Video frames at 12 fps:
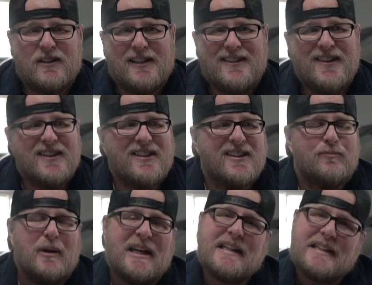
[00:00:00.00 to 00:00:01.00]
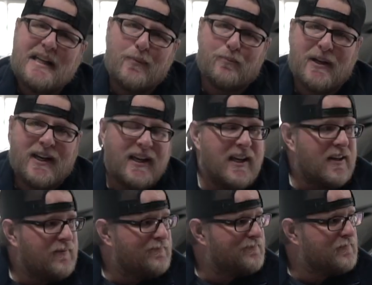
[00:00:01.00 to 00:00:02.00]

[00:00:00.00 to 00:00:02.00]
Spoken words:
and this is being nitpicky,